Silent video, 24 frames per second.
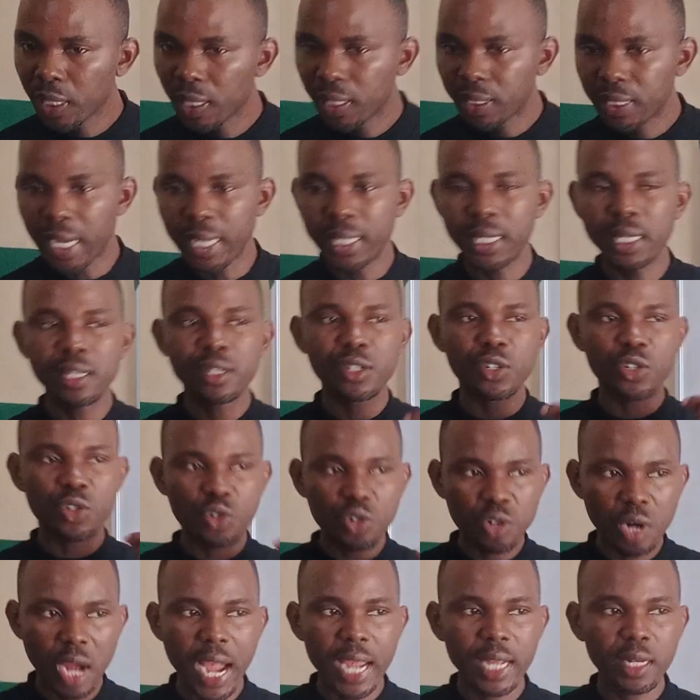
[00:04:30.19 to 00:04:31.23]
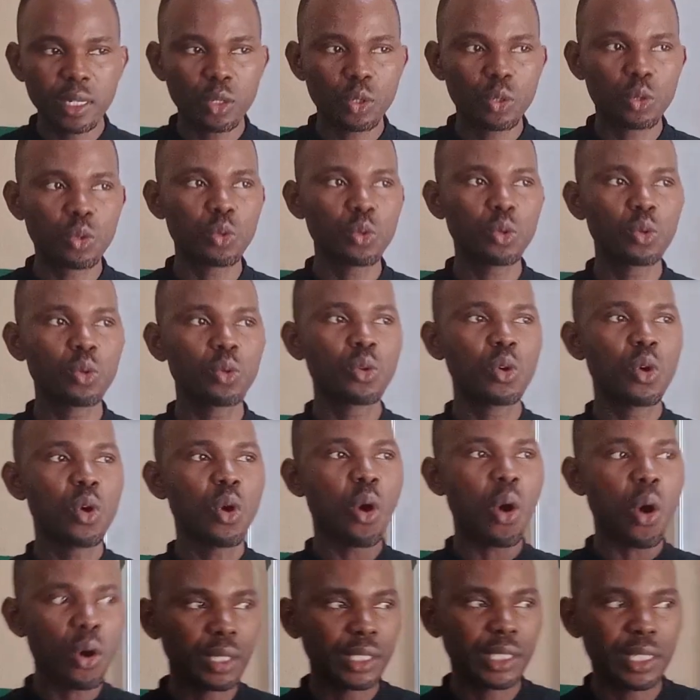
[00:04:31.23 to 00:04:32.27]
That is, try to
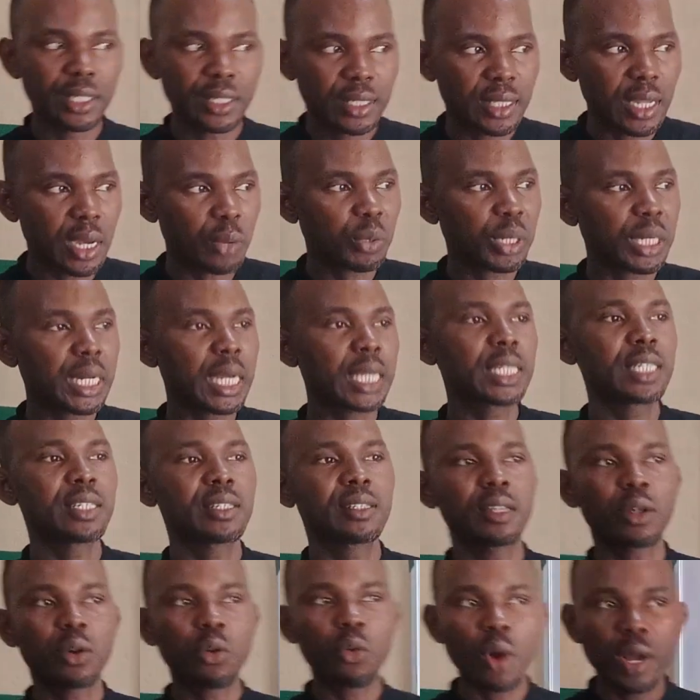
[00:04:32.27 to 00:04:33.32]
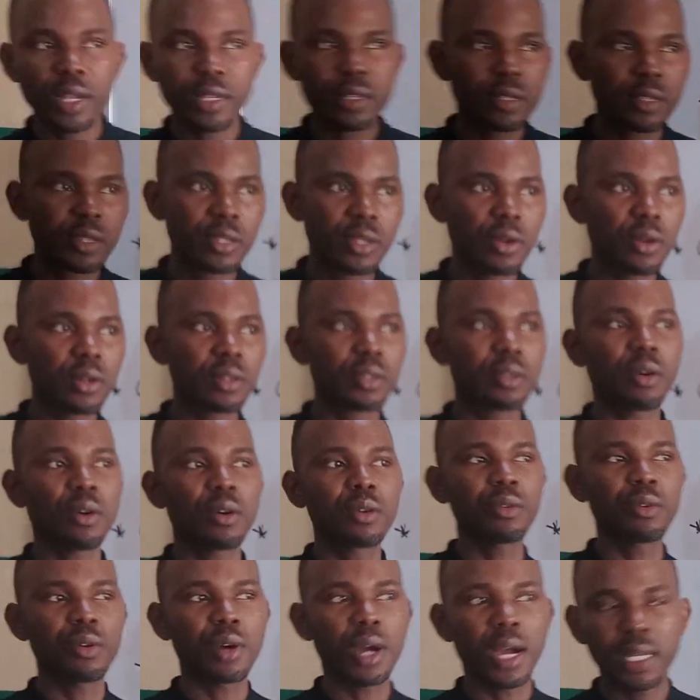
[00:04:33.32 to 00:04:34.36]
understand whether it's a question or
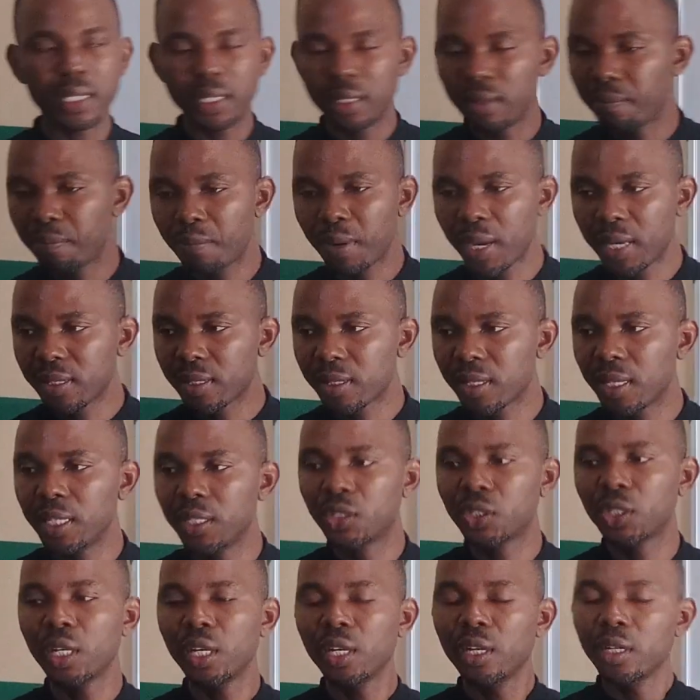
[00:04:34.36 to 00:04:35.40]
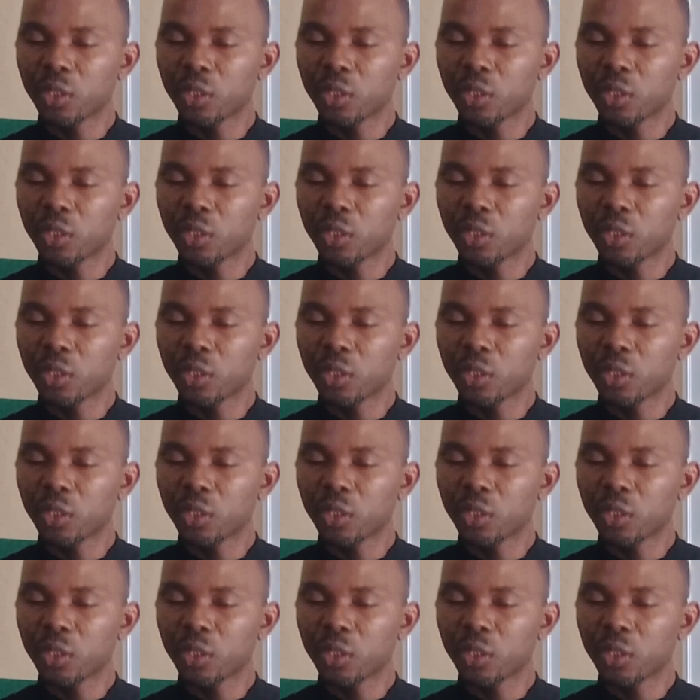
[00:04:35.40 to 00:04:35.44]
you are the passage.